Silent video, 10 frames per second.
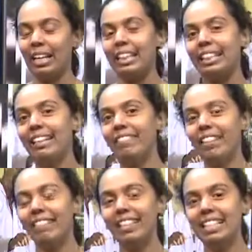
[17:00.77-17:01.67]
Then we
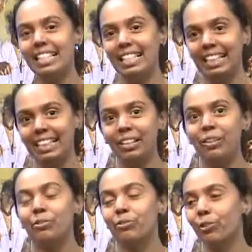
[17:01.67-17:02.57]
will see the
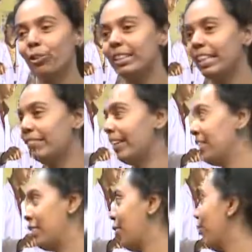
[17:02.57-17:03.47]
fourth effects of